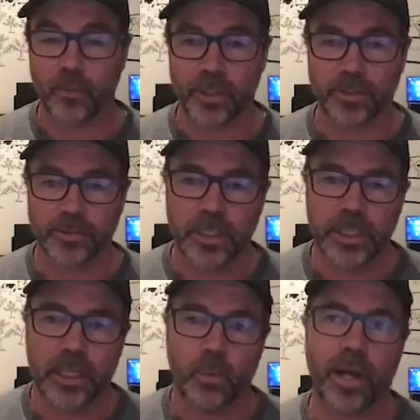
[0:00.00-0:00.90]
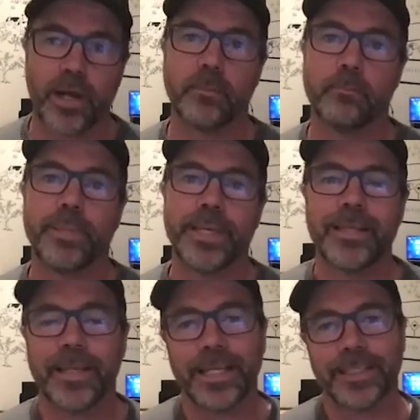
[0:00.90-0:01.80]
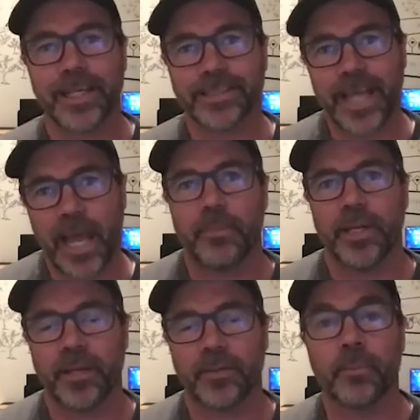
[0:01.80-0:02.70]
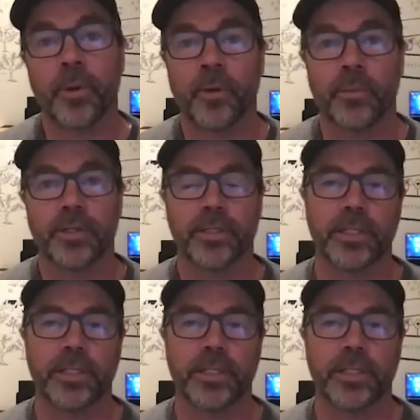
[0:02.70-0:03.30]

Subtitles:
Well, one of the big things that's happening at the moment